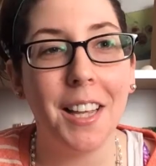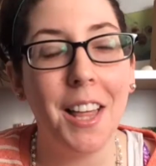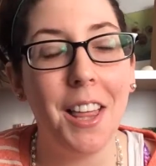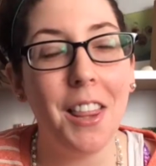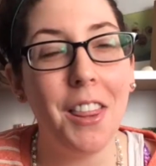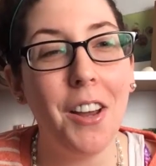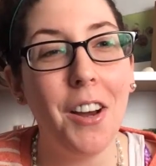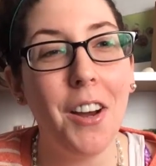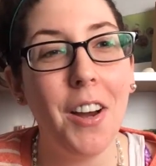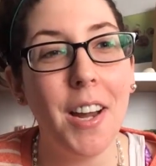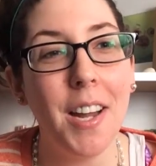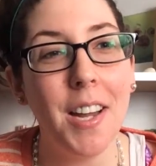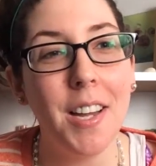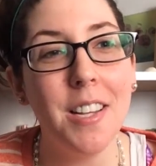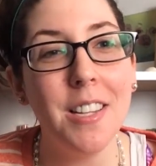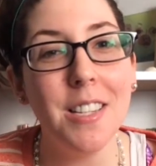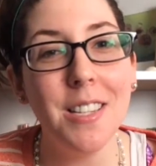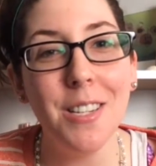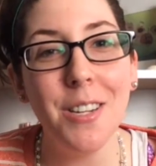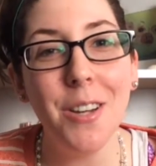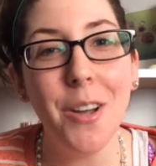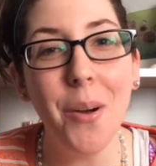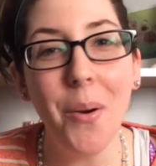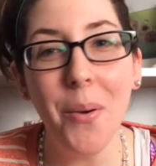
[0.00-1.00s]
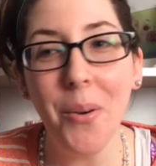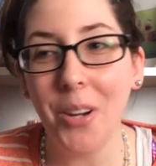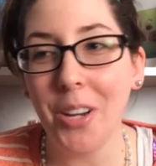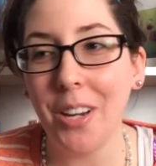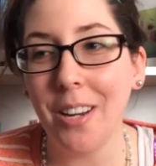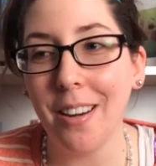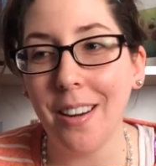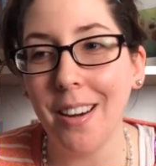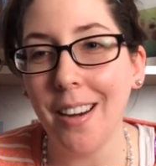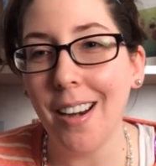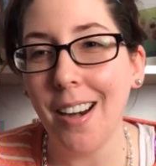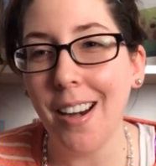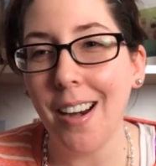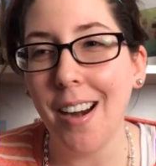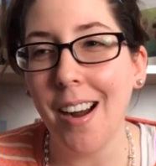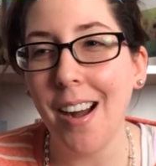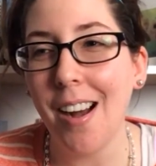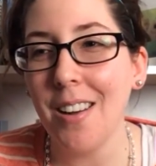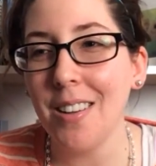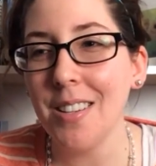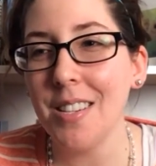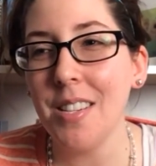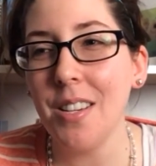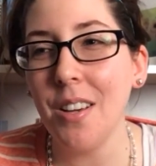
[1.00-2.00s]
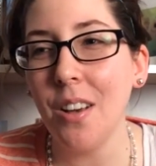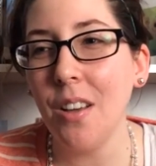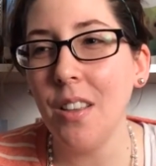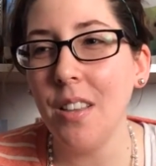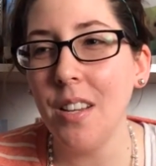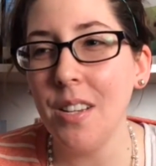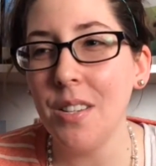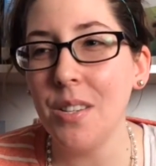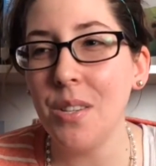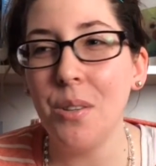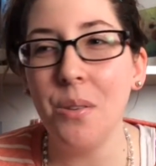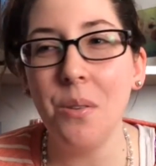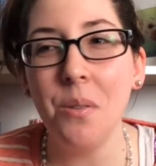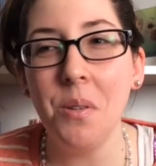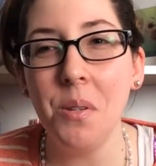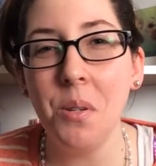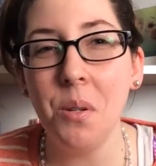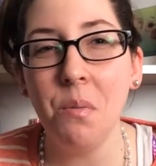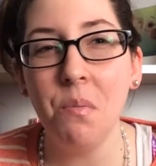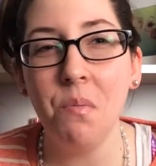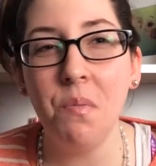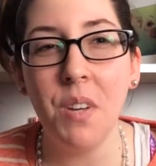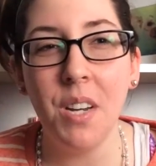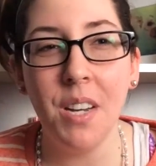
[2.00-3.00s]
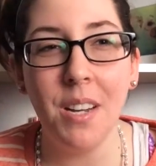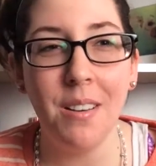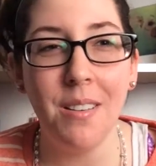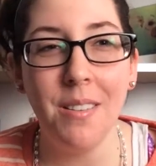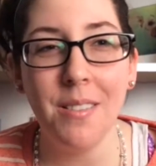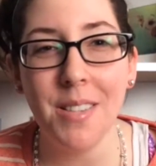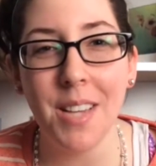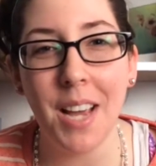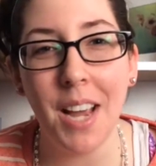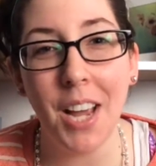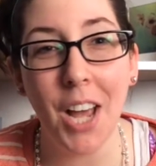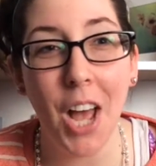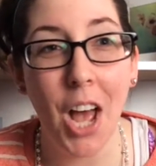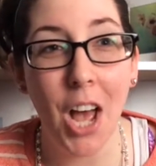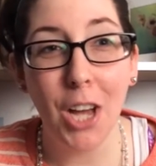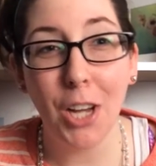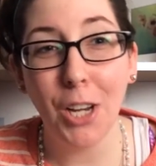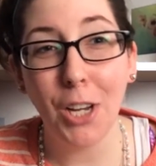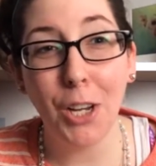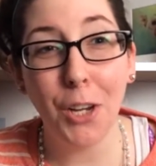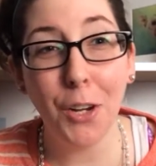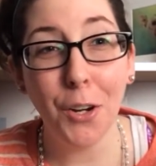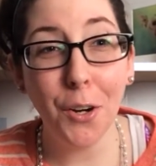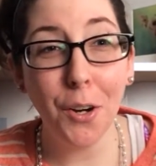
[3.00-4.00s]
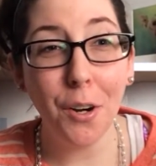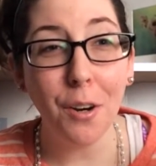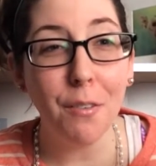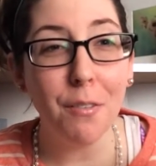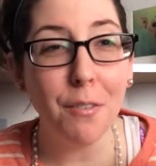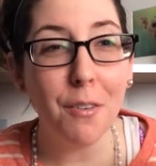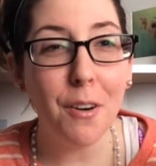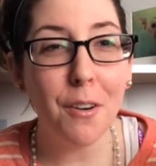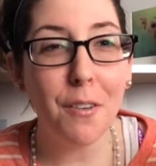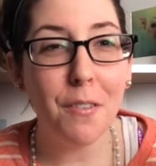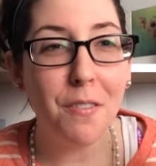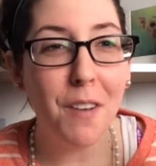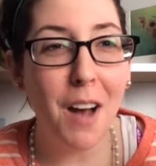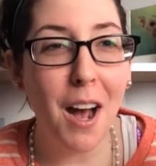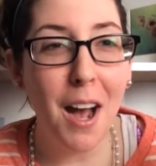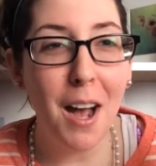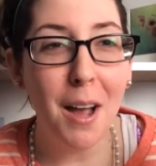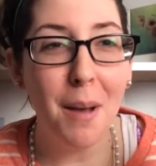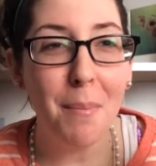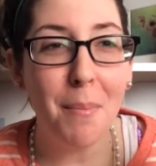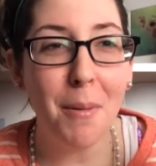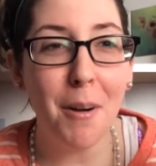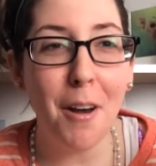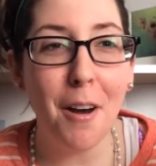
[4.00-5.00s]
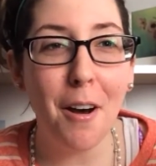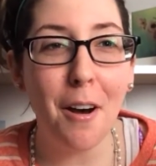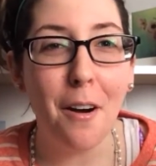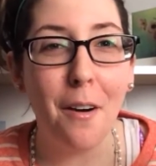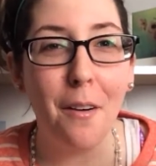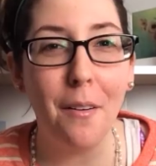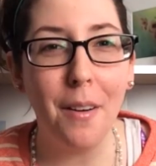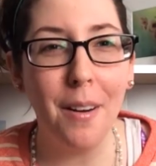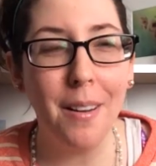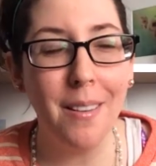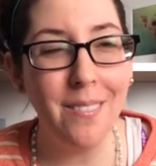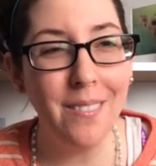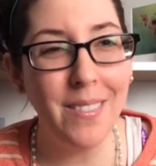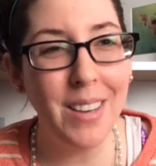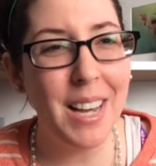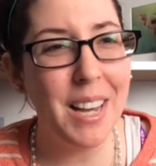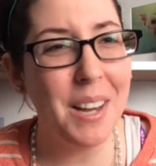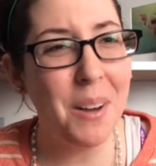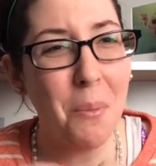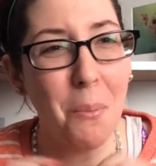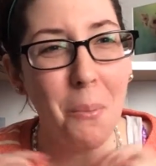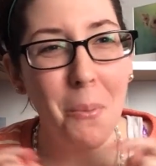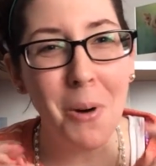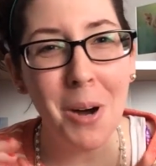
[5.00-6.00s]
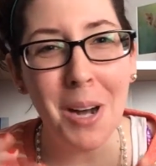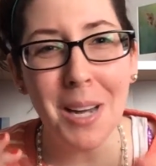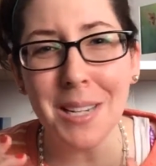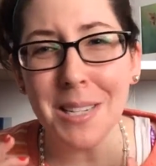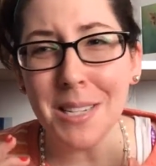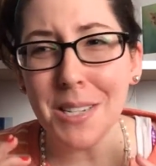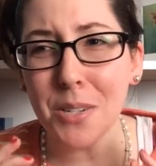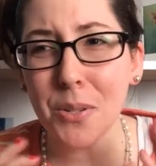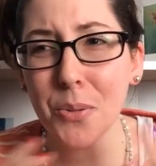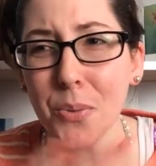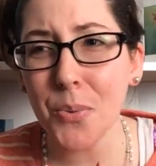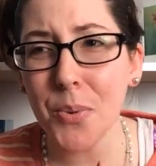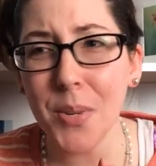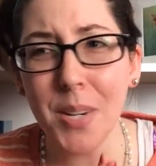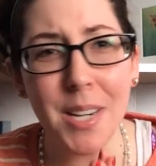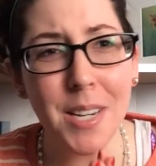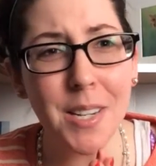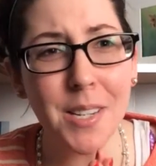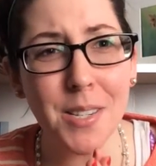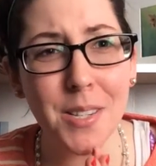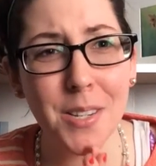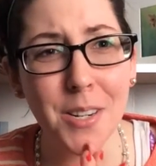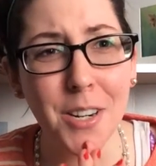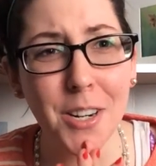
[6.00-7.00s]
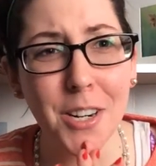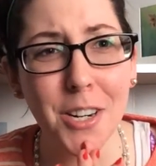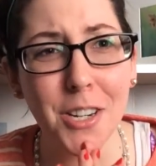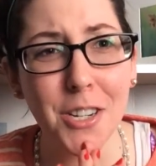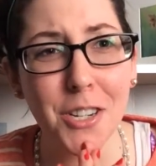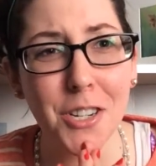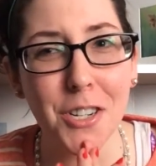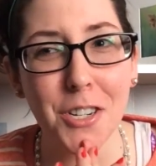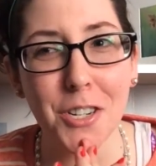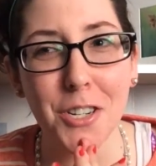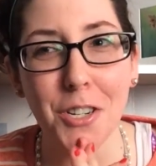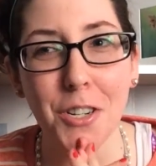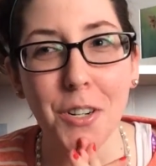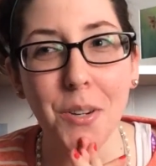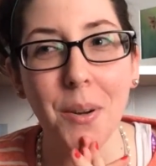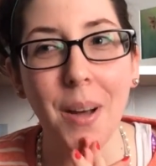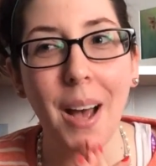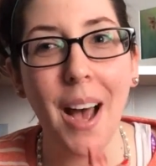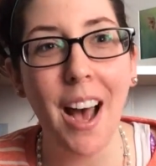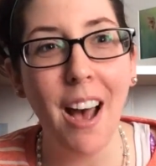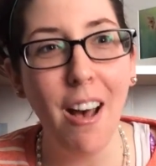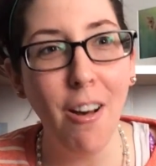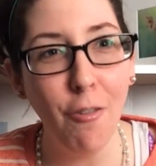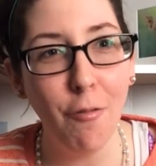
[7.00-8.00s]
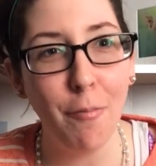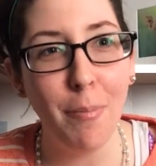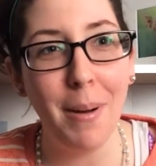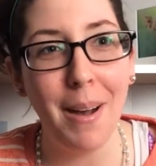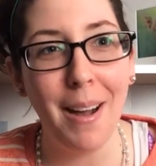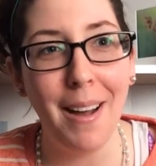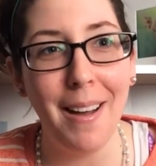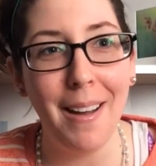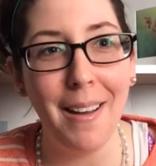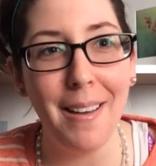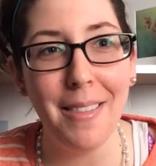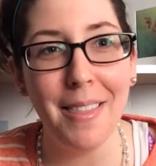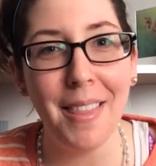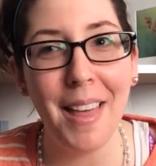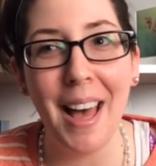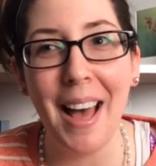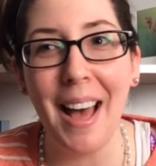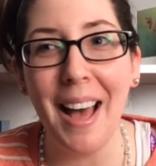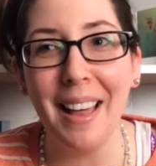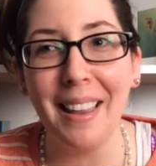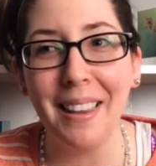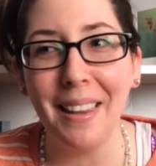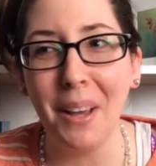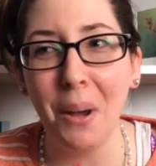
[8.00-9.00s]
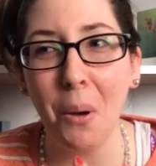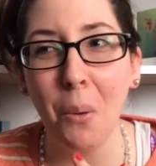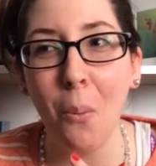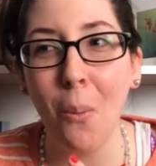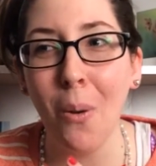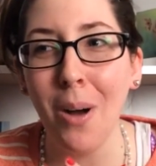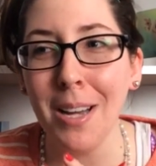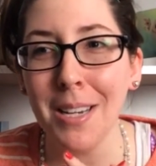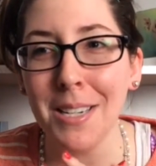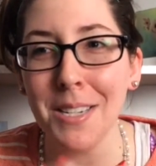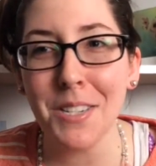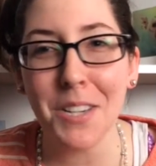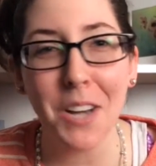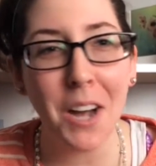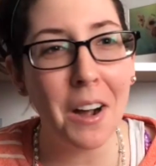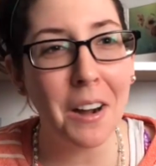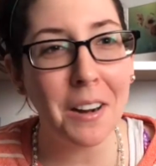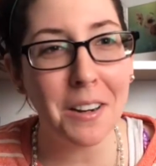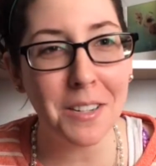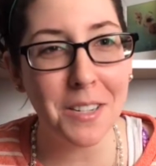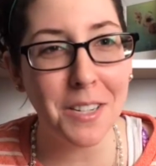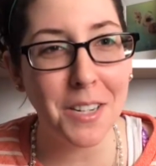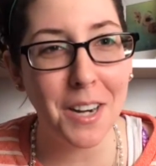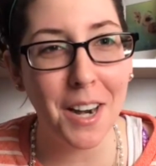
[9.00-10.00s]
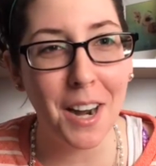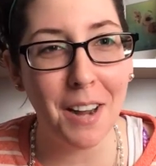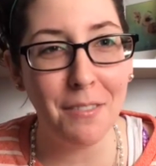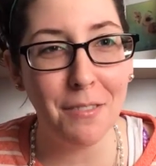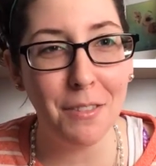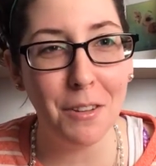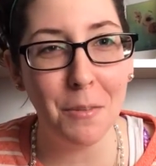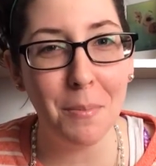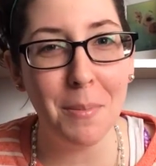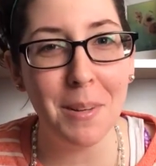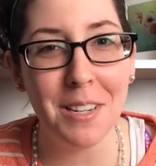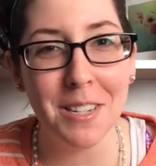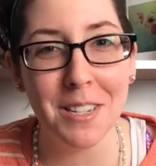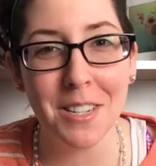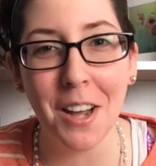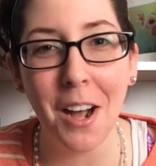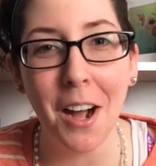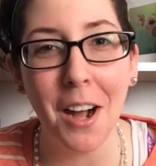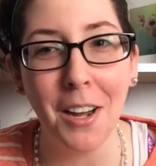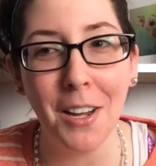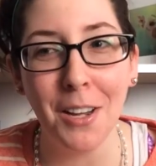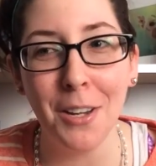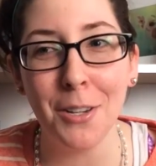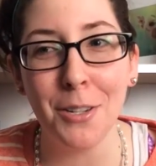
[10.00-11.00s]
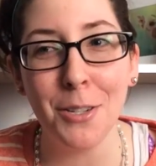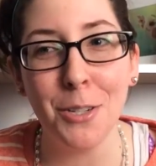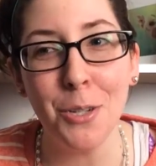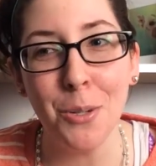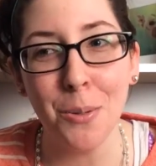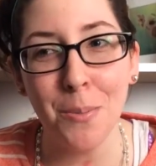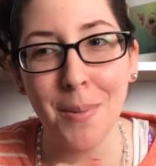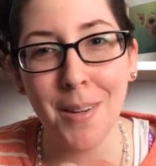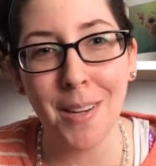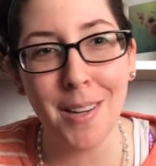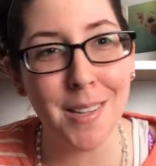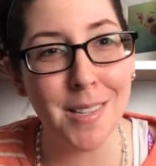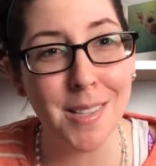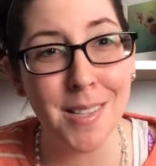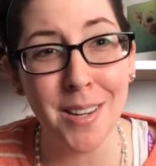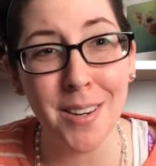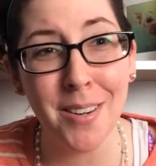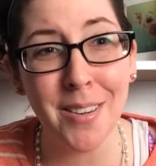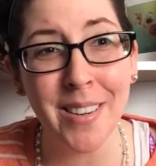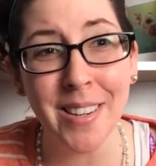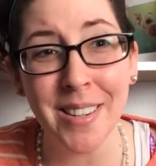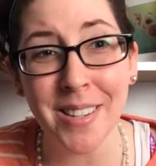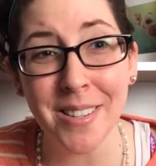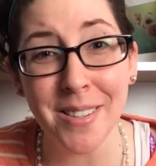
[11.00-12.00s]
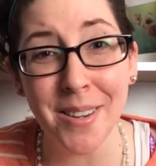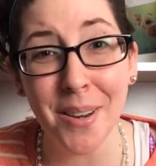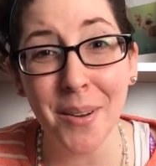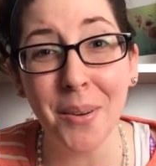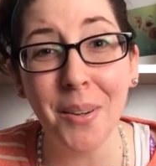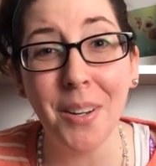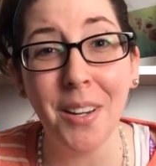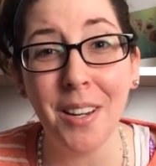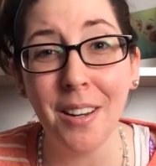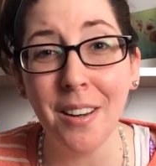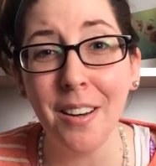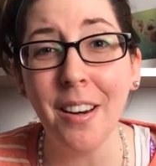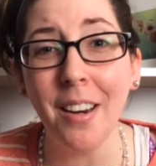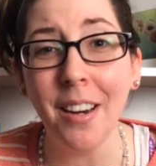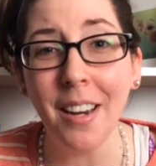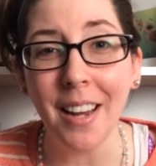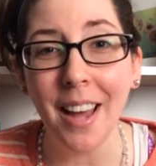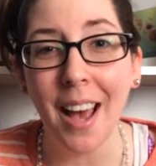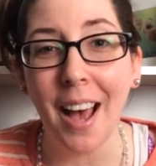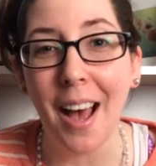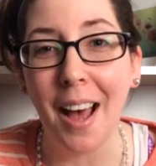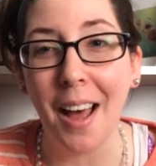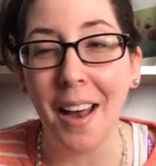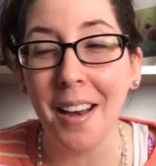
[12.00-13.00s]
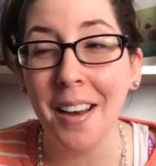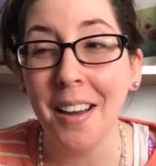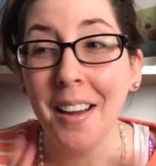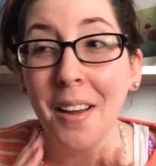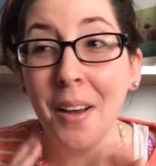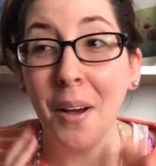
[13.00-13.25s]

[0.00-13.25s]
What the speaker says: And there is no cure. I'll see all these YouTube videos like, cure for fibro, and I'm like, what research do you have behind that? Like, what doctor have you been talking to? Because there is no cure yet.